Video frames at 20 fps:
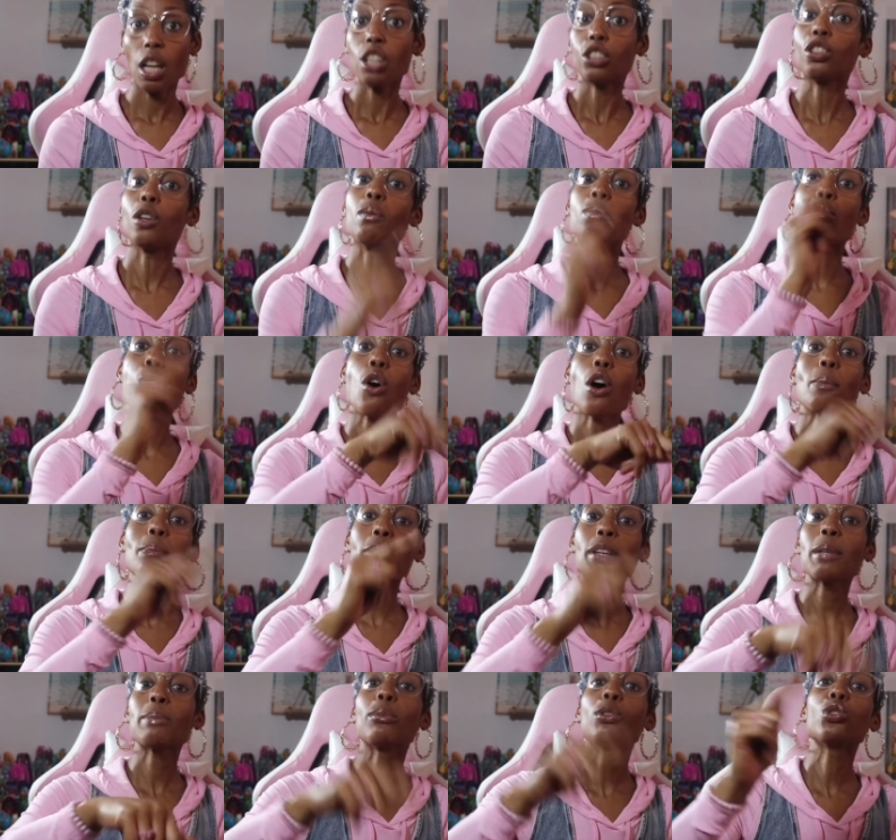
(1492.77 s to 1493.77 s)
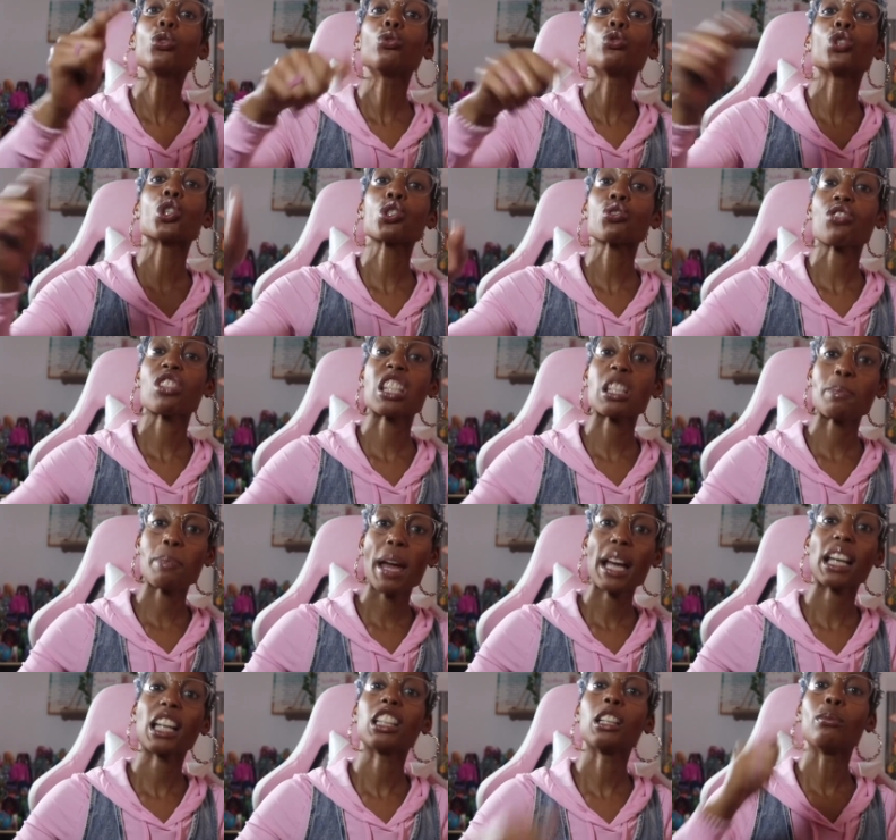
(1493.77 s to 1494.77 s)
The more people you
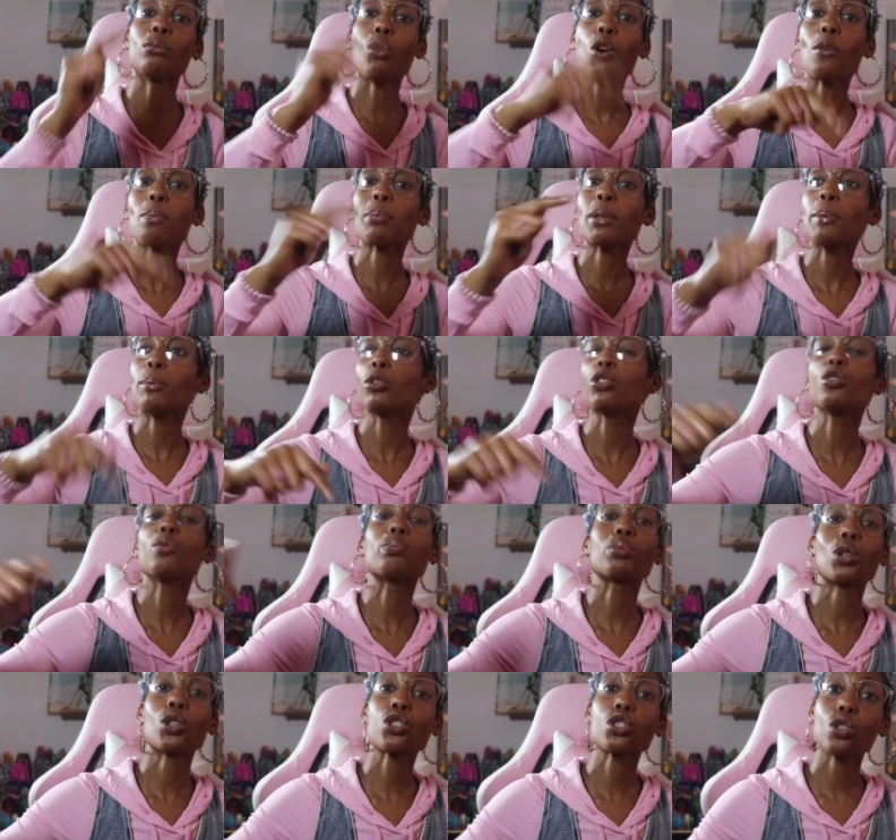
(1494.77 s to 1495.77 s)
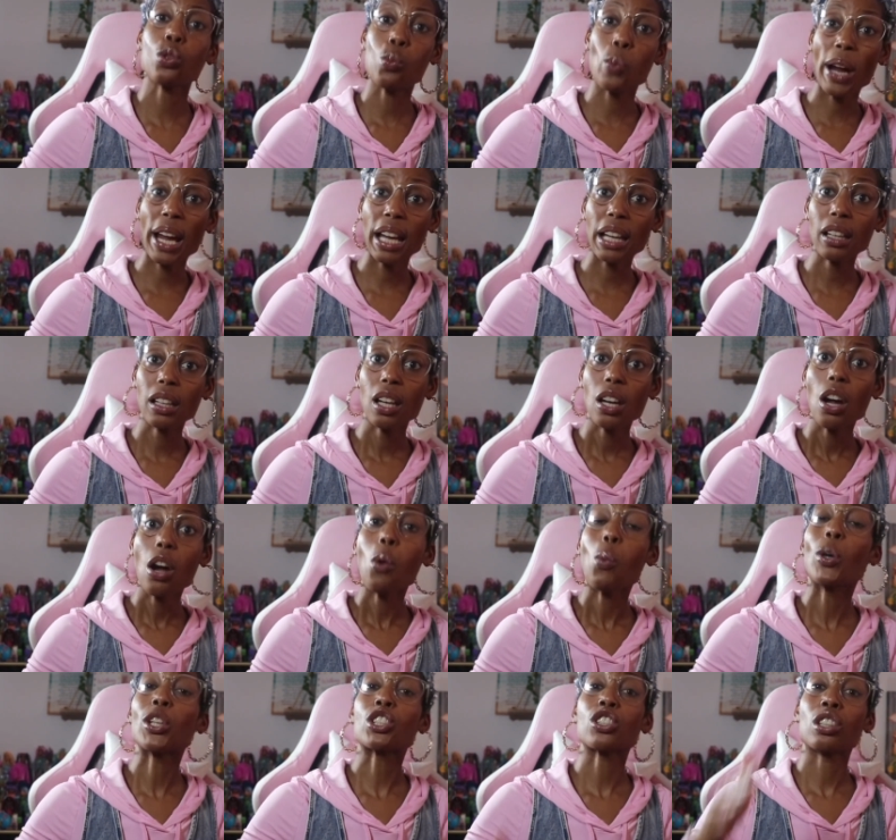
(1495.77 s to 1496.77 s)
disrespect and the more people you push away
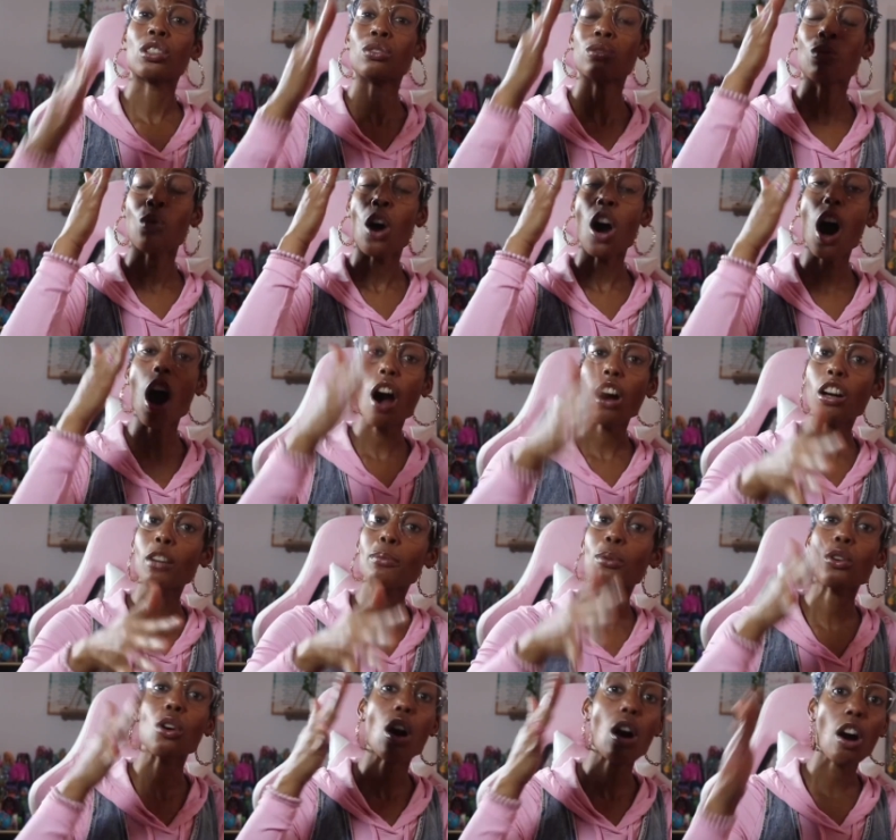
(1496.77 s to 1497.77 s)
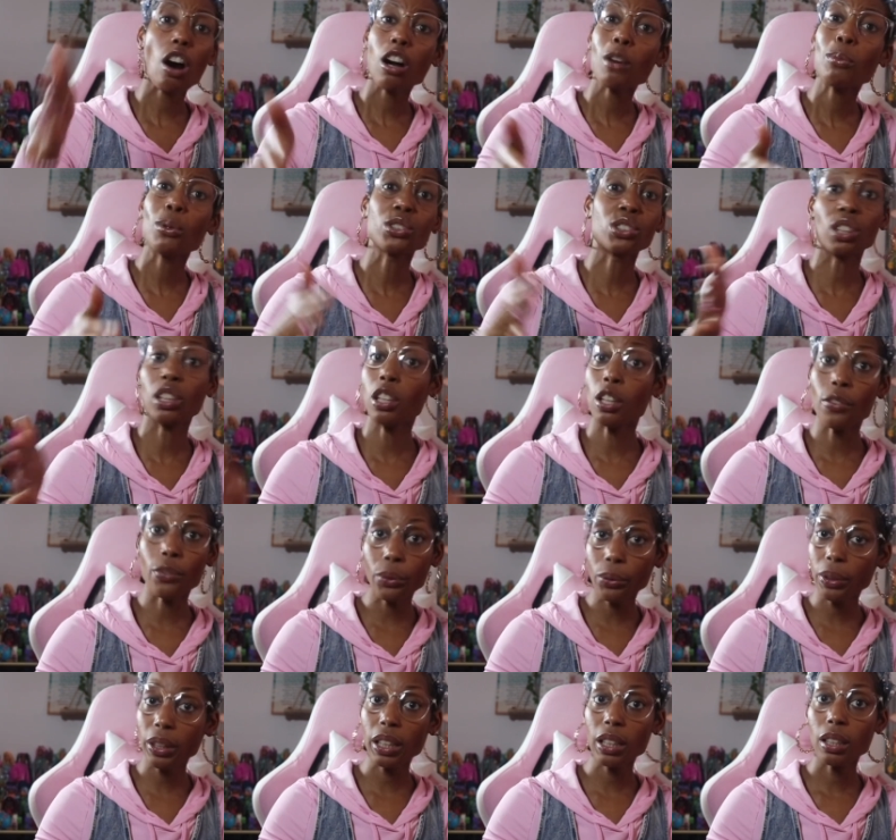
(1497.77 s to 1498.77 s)
with your horrible, horrible
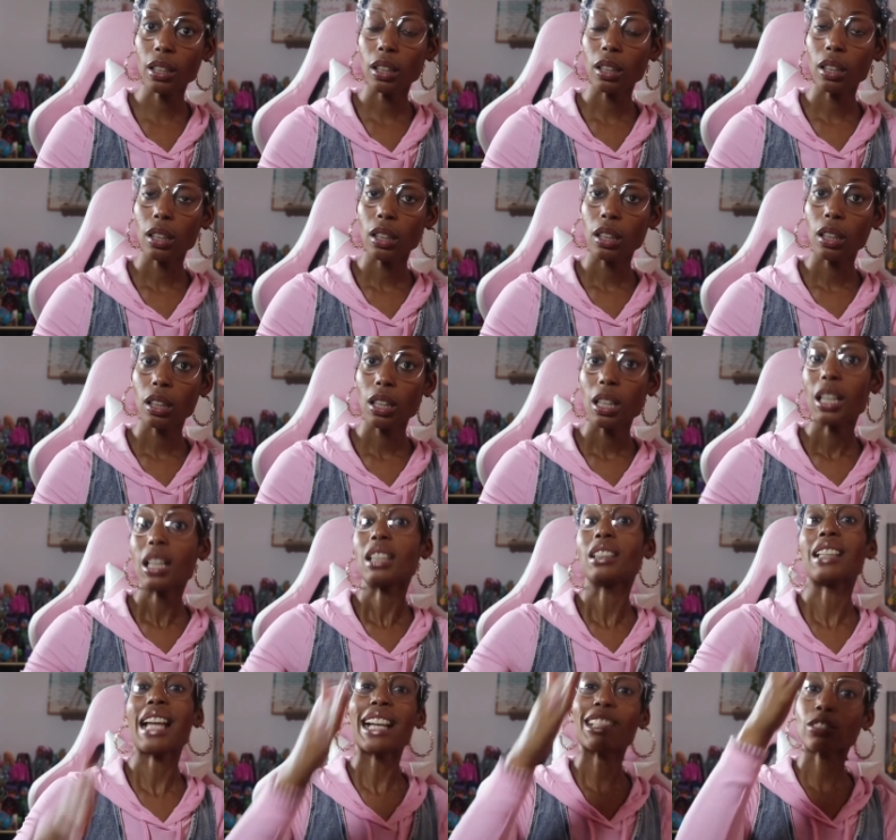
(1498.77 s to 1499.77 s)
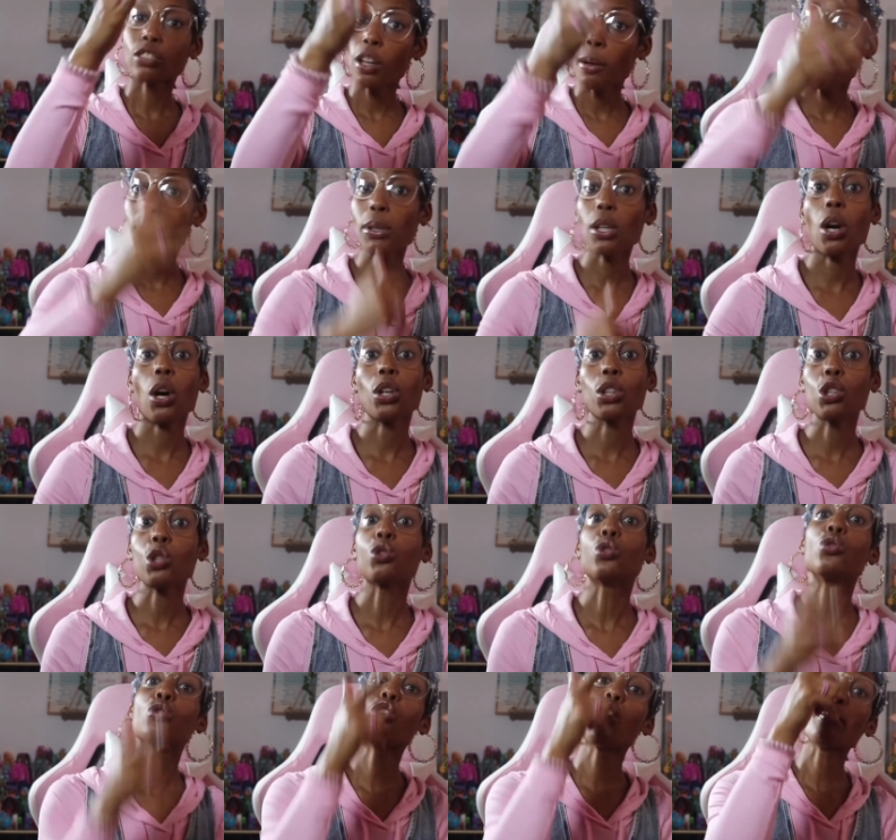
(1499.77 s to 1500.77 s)
delivery, that's going to be on you.
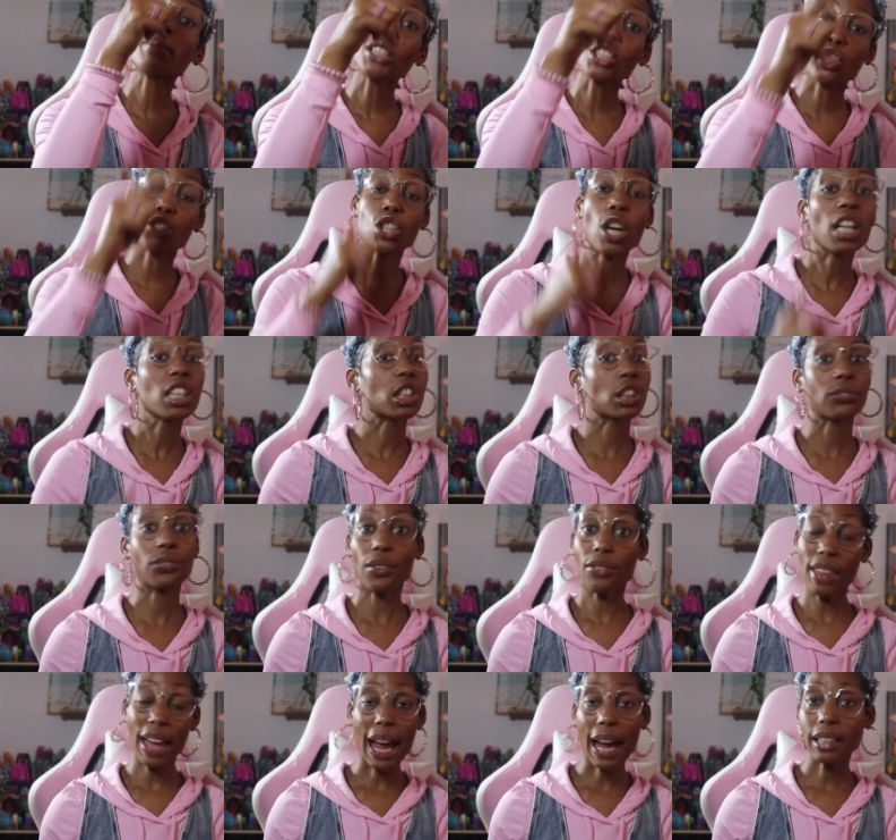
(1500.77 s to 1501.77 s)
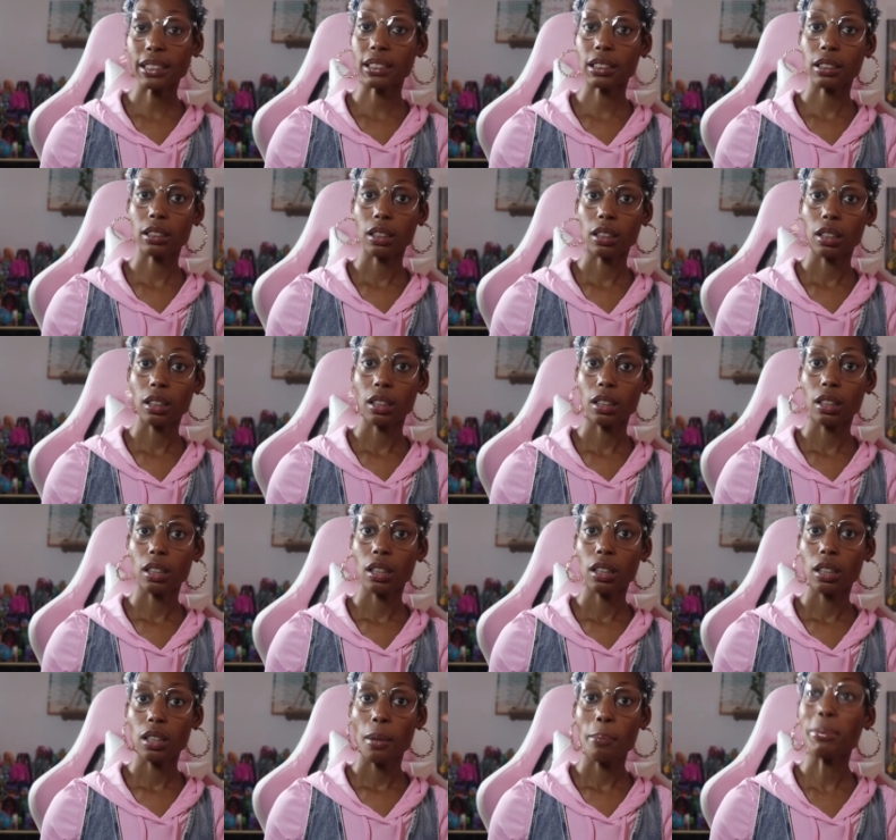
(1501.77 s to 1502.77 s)
You're going to be judged for that.
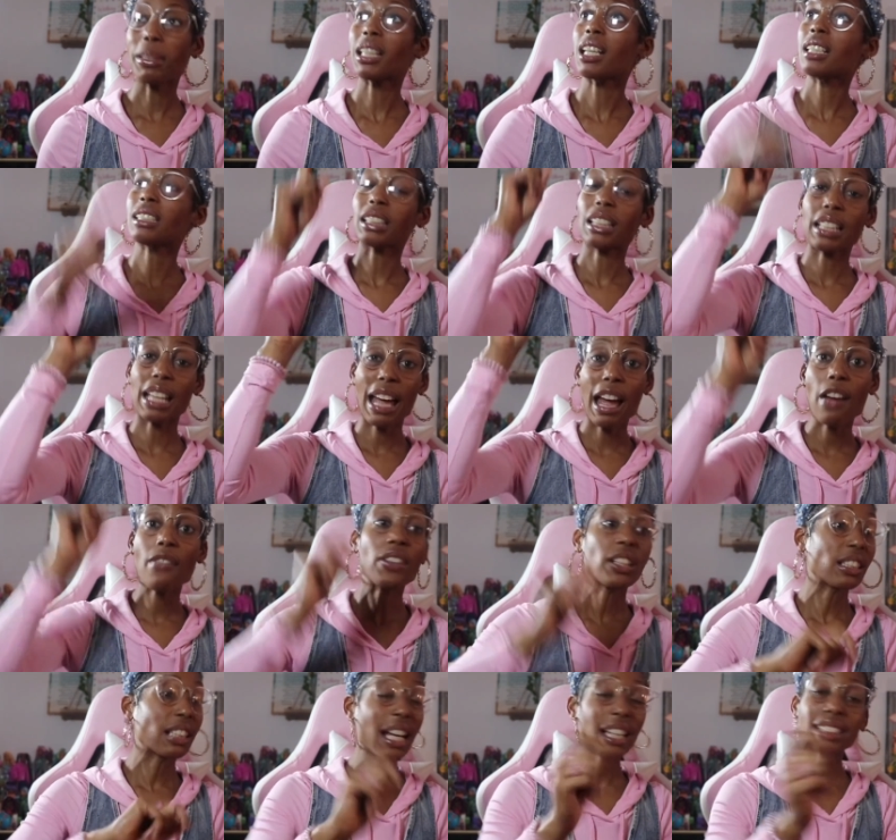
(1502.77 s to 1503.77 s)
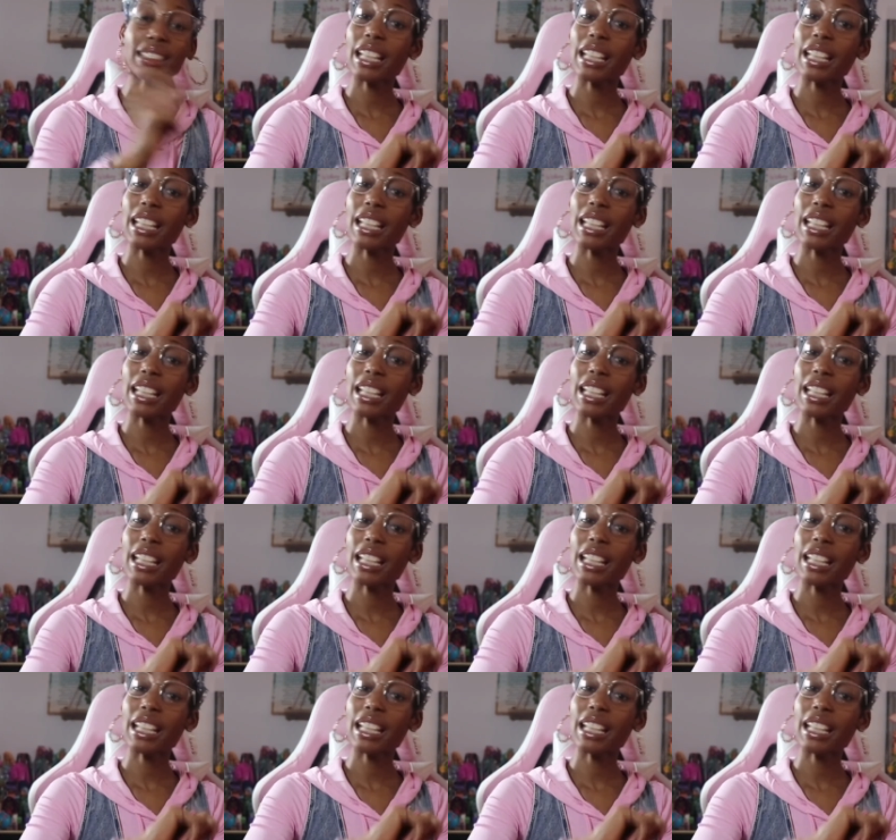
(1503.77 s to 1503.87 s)
Because in heaven, they're